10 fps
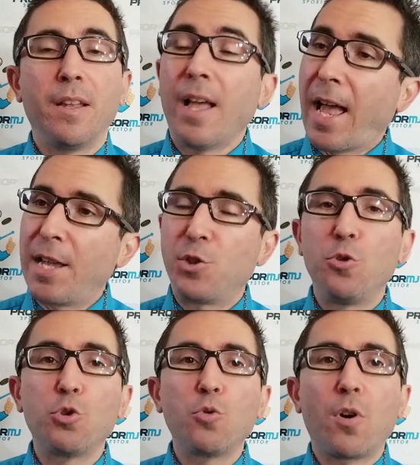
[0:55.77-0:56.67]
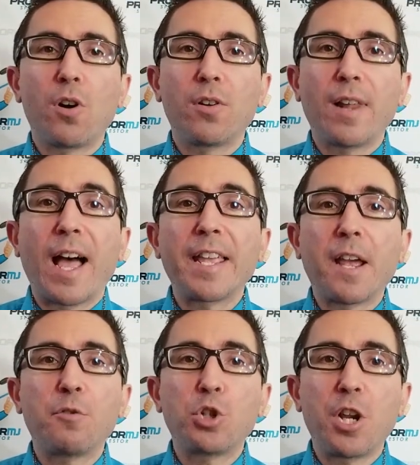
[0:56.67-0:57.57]
As usual, I
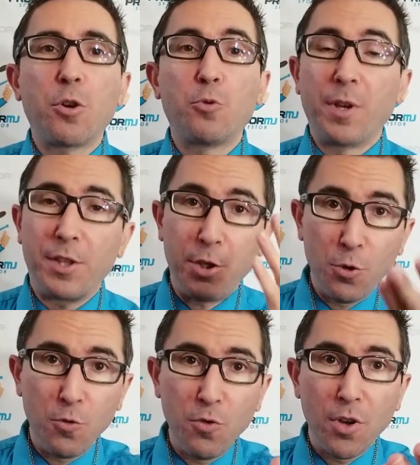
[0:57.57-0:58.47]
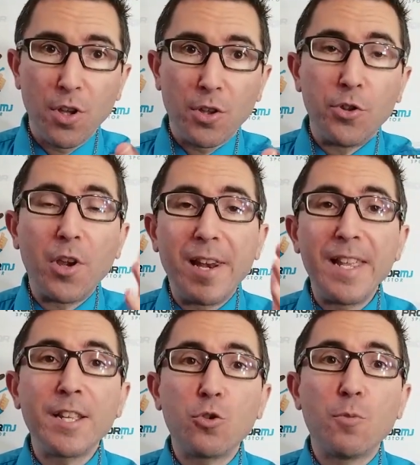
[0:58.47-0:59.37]
have shared with you the
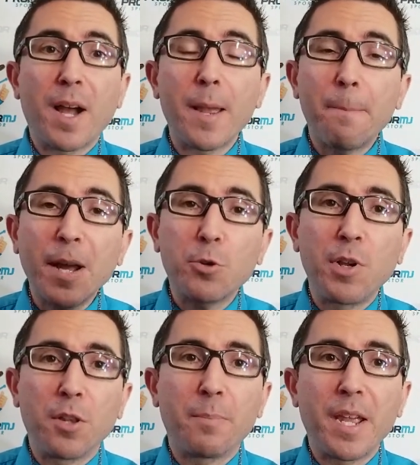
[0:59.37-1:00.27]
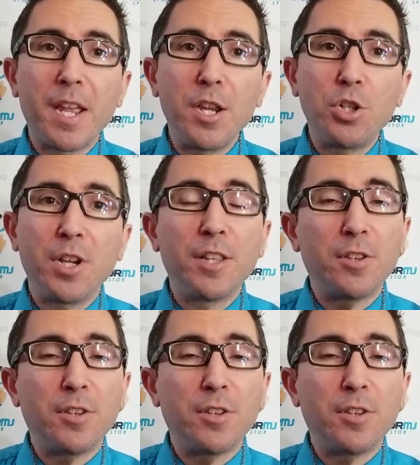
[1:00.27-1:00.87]
link to my Patreon page in